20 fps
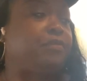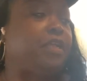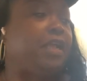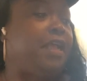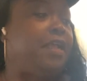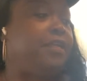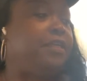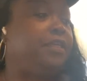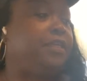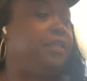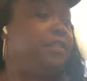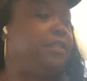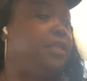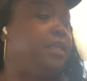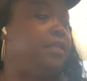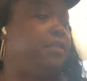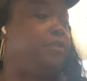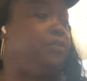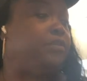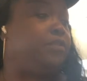I could eat
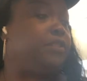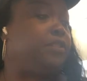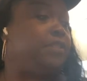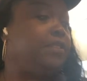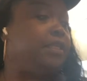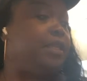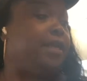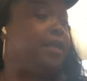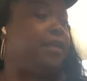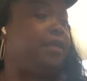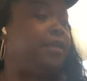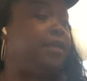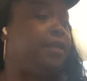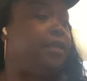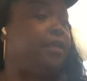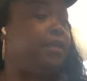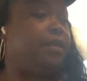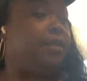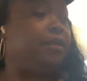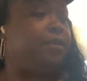that little snack
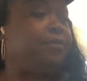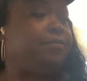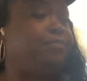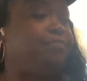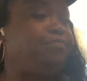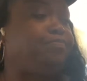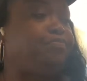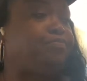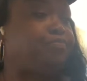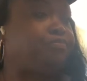and um